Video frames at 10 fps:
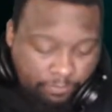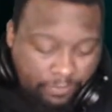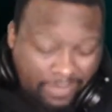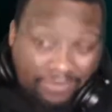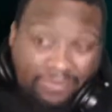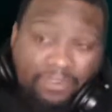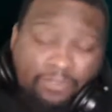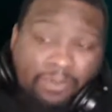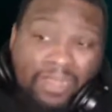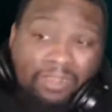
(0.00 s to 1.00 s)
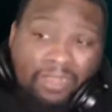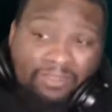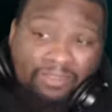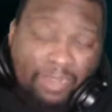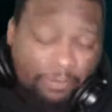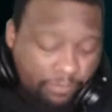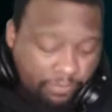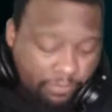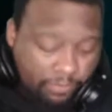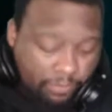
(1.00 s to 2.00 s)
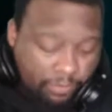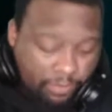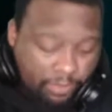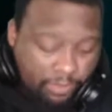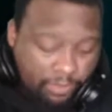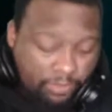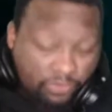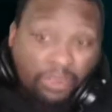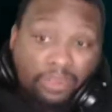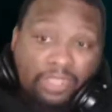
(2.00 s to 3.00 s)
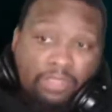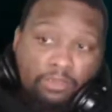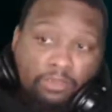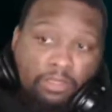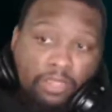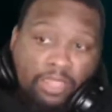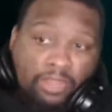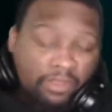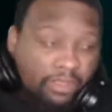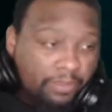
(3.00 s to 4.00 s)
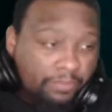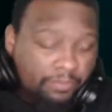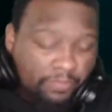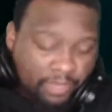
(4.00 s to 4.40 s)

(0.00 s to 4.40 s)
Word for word: I stopped smiling. I stopped talking, and um,